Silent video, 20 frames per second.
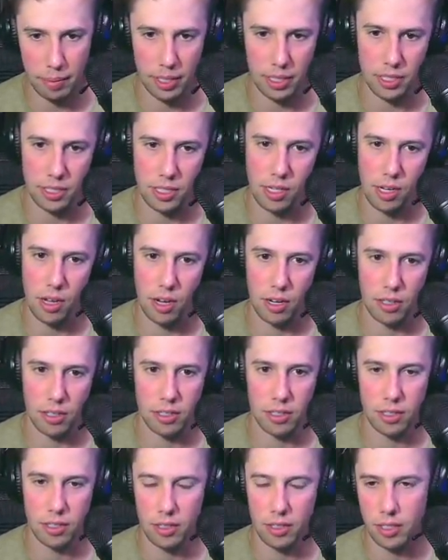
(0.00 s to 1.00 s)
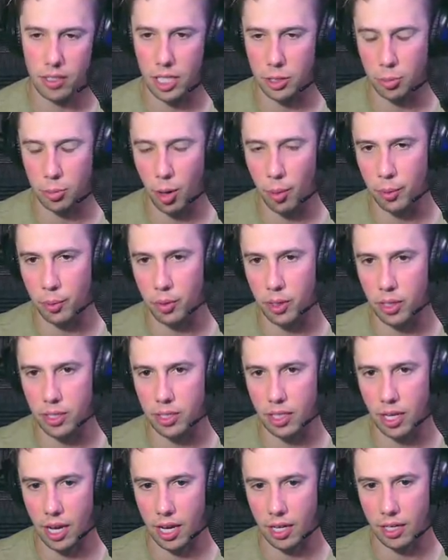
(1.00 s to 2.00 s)
it, it's locked. That's probably where
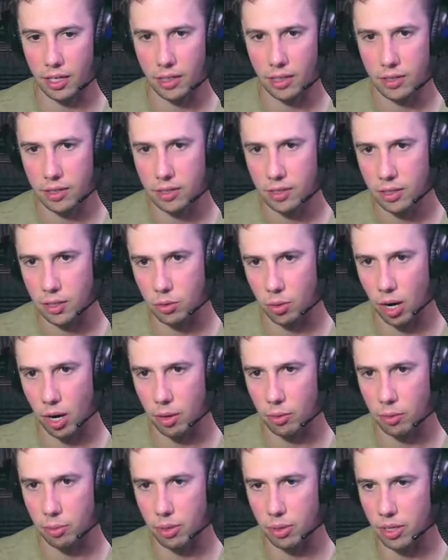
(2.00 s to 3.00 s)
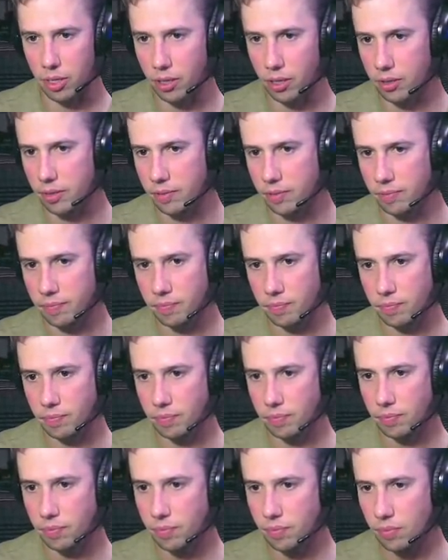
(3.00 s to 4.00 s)
he's at. That's where I would be.
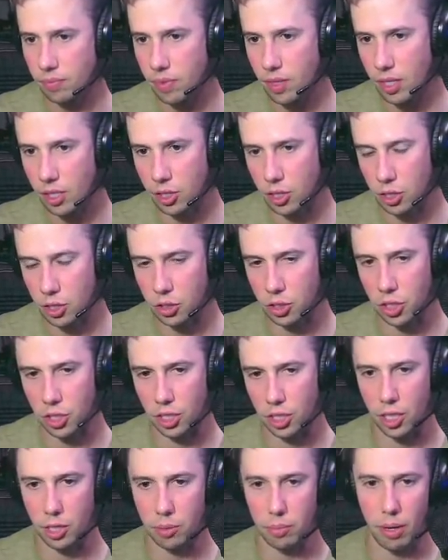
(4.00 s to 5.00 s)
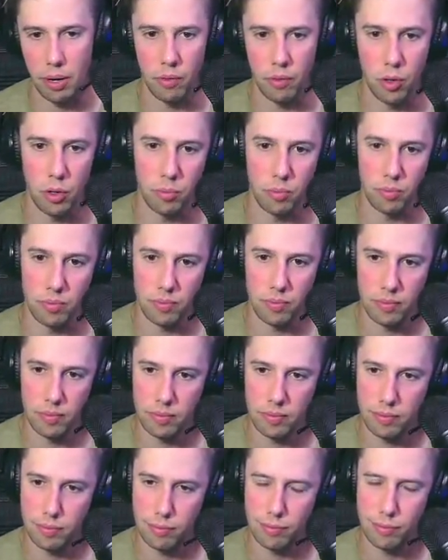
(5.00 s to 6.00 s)
Just chilling in my room.
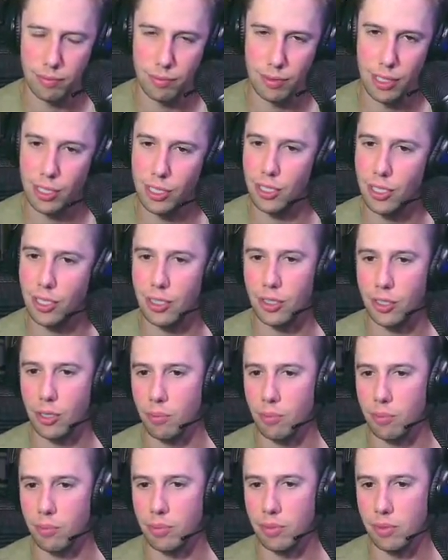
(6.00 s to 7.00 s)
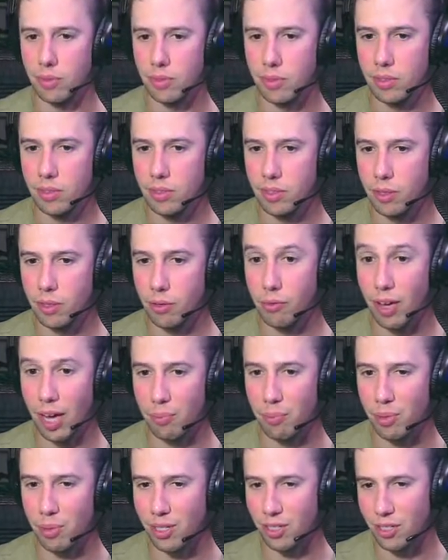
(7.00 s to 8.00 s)
Listening to some
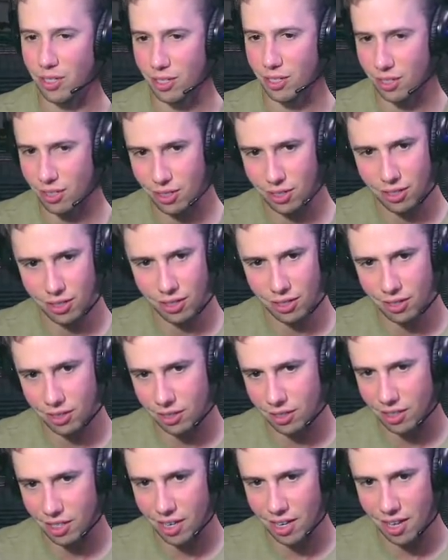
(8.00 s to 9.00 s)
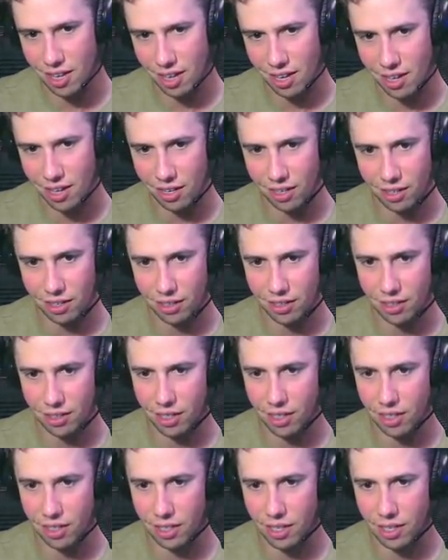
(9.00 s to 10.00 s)
fat beatsies. Yeah.
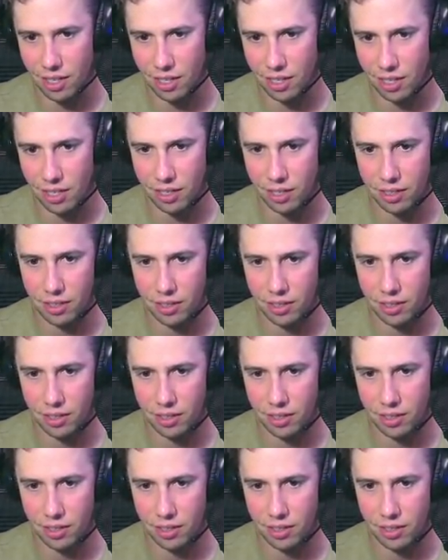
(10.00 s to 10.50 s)
Yeah.